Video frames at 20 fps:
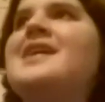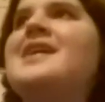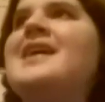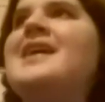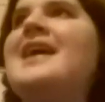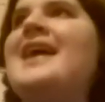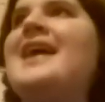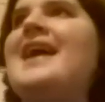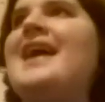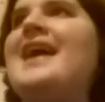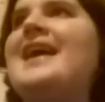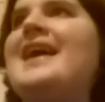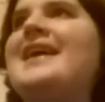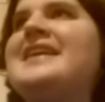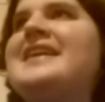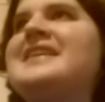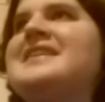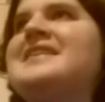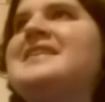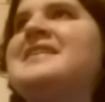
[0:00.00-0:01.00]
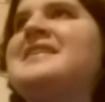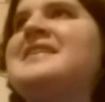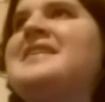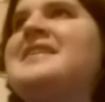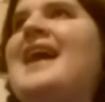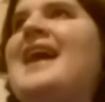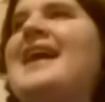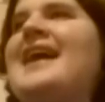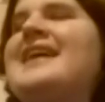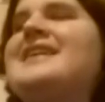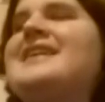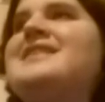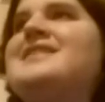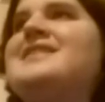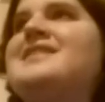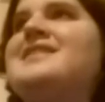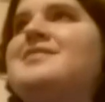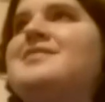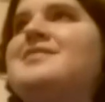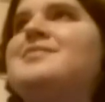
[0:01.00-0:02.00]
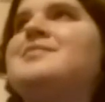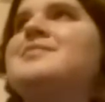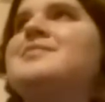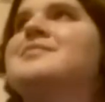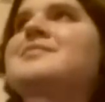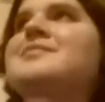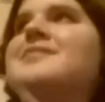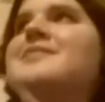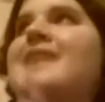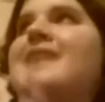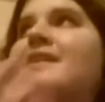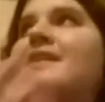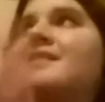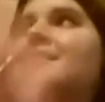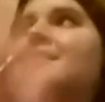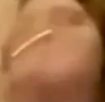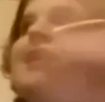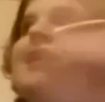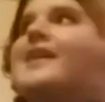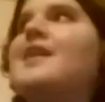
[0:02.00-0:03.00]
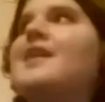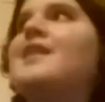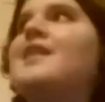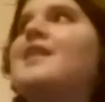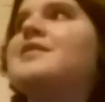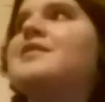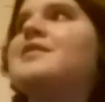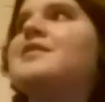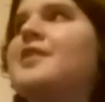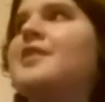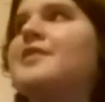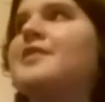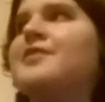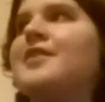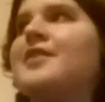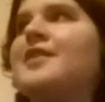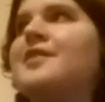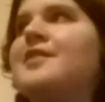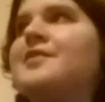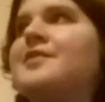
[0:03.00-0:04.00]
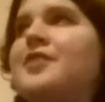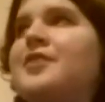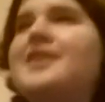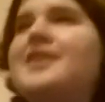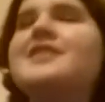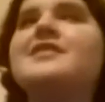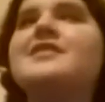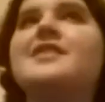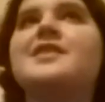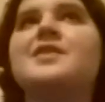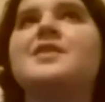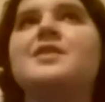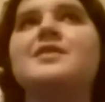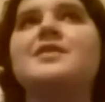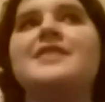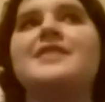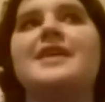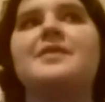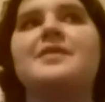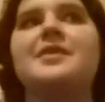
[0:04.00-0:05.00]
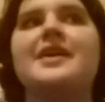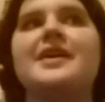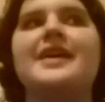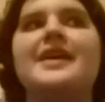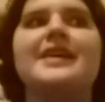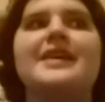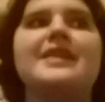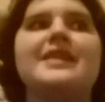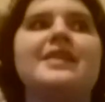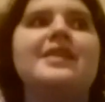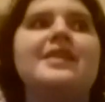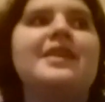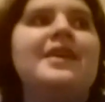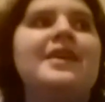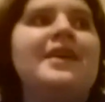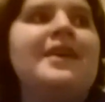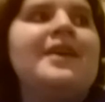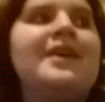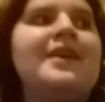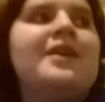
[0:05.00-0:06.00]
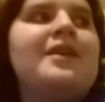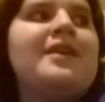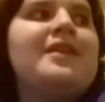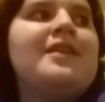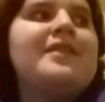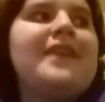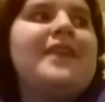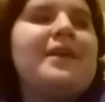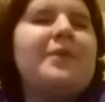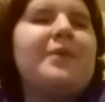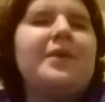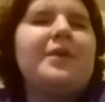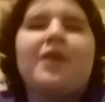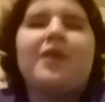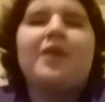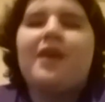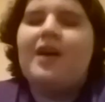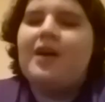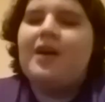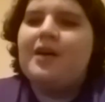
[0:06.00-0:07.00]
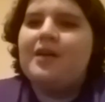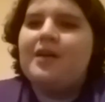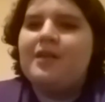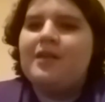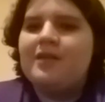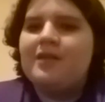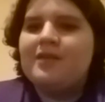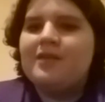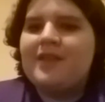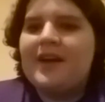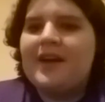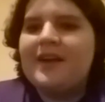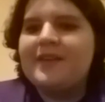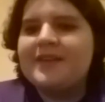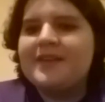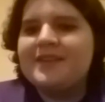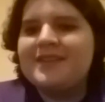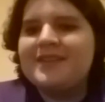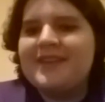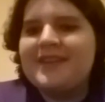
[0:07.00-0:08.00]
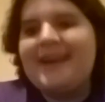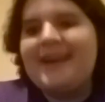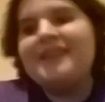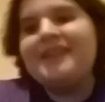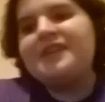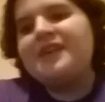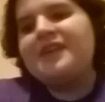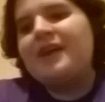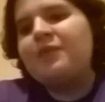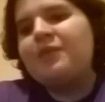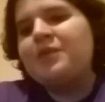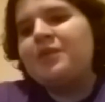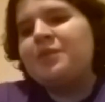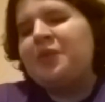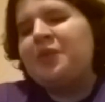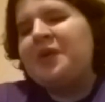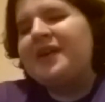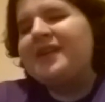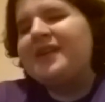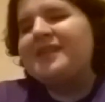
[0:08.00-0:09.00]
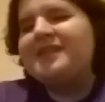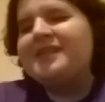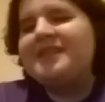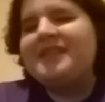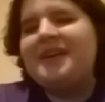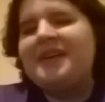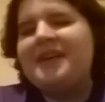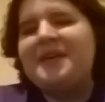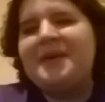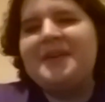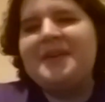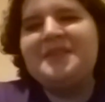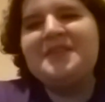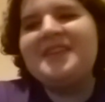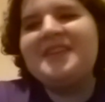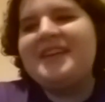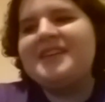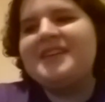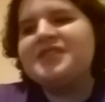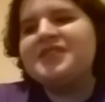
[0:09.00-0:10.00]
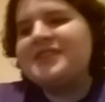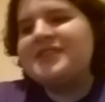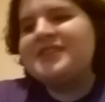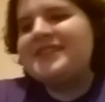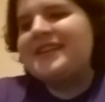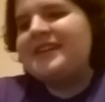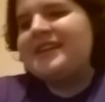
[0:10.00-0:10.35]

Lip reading: And I can see all of our friend circle that we're in, that we were all Lyrians together at one point. So it's really interesting.